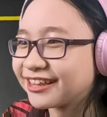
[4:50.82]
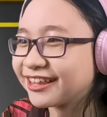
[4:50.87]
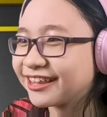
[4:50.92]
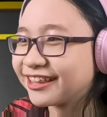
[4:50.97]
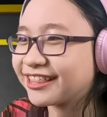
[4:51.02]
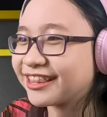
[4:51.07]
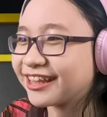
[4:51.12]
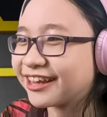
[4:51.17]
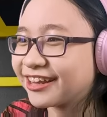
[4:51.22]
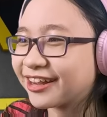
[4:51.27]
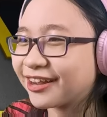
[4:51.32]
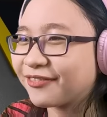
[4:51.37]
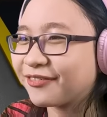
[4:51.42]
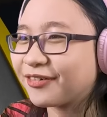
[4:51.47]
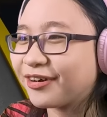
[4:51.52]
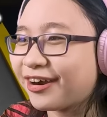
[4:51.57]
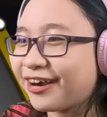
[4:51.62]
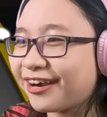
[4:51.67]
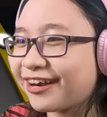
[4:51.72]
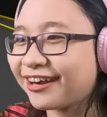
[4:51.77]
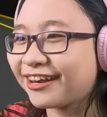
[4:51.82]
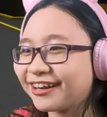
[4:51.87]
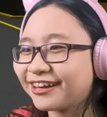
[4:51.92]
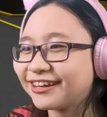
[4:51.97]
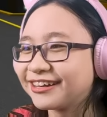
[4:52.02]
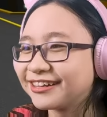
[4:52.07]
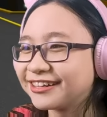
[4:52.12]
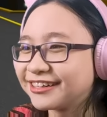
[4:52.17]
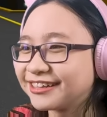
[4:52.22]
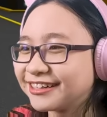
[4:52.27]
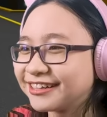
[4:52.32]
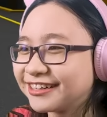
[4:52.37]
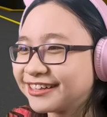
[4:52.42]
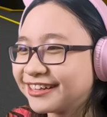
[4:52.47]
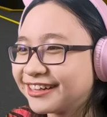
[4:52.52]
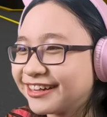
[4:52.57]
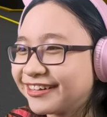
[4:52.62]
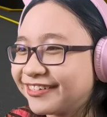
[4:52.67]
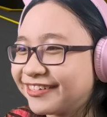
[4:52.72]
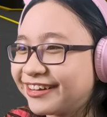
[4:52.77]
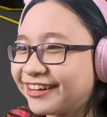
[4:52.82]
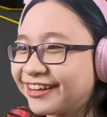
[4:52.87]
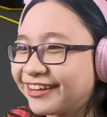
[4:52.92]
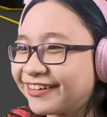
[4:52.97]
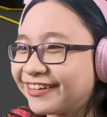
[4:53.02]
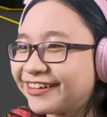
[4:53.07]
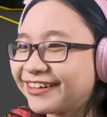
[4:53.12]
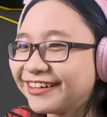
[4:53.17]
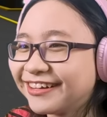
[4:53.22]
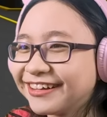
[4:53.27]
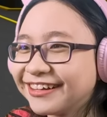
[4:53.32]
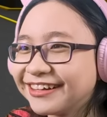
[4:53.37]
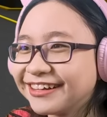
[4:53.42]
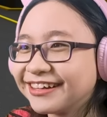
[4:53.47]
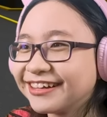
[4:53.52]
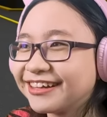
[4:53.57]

This tug of war! are? We will be playing oh, no. Soccer.